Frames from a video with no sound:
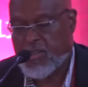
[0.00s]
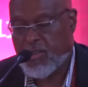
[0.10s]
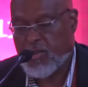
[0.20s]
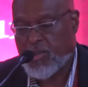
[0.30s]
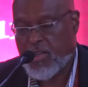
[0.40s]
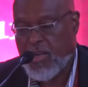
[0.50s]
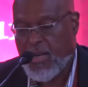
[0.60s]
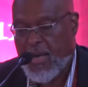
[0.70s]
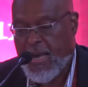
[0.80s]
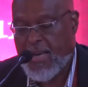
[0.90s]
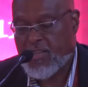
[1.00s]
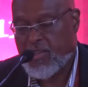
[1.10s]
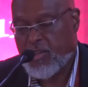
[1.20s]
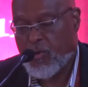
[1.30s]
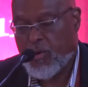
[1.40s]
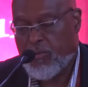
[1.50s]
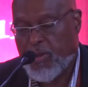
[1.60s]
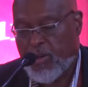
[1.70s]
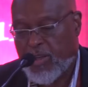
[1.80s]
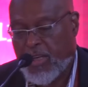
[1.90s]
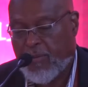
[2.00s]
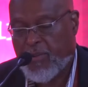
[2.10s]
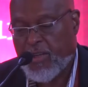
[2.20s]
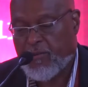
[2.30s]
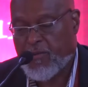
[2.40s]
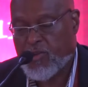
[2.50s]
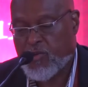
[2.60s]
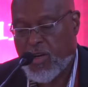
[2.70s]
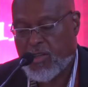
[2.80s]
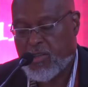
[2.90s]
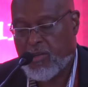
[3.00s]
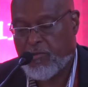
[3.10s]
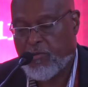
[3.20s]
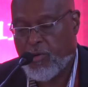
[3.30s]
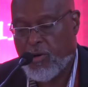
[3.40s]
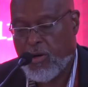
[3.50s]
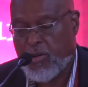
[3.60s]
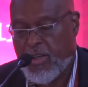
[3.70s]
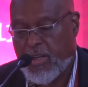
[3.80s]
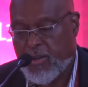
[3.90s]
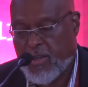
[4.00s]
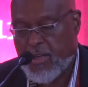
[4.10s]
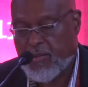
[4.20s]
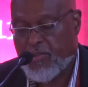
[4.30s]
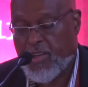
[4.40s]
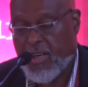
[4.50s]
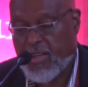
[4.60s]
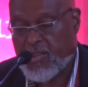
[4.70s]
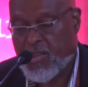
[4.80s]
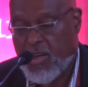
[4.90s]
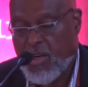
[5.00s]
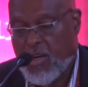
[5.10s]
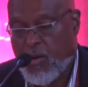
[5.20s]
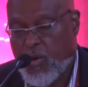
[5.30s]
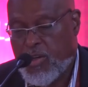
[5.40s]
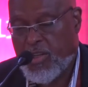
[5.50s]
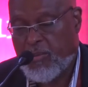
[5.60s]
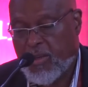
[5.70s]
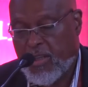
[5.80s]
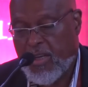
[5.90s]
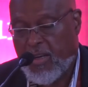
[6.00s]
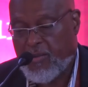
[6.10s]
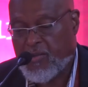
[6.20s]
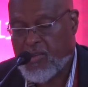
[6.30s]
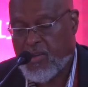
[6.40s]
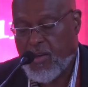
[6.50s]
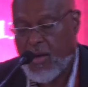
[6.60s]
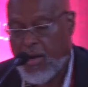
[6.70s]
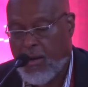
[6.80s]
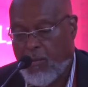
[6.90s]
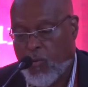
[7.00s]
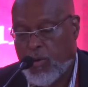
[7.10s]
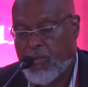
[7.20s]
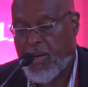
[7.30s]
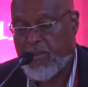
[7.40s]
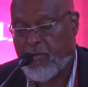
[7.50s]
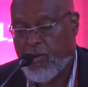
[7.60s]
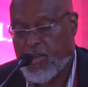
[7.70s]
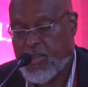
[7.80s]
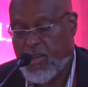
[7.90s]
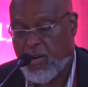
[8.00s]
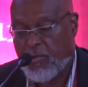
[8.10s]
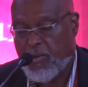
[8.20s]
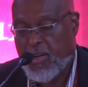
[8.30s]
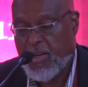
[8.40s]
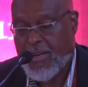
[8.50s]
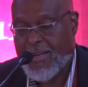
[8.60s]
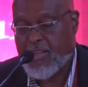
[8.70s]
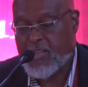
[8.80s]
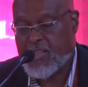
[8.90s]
solution has to do with building up the infrastructure for the Internet of Things, which he believes would pay for itself in the